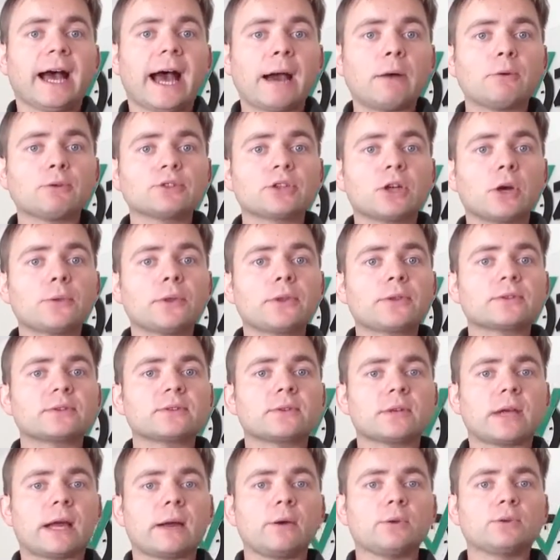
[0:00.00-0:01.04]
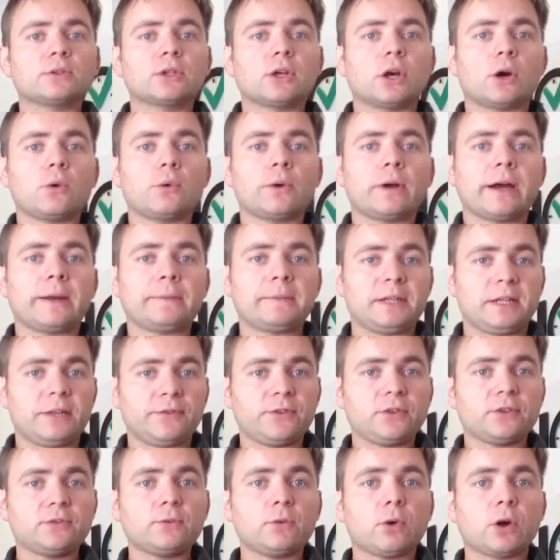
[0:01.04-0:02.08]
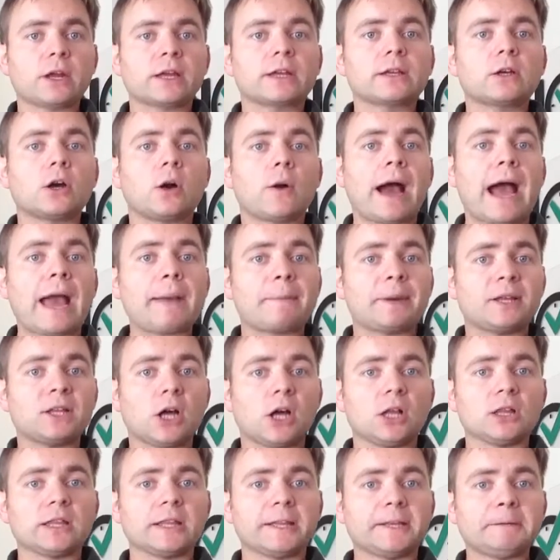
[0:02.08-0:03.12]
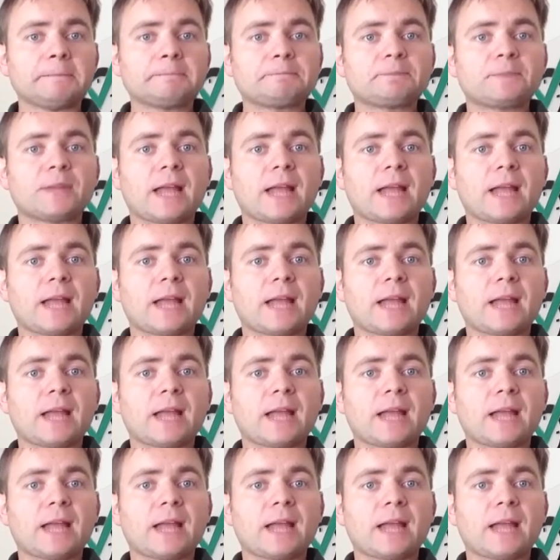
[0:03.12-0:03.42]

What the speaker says: I would go. If you want to go iPad only,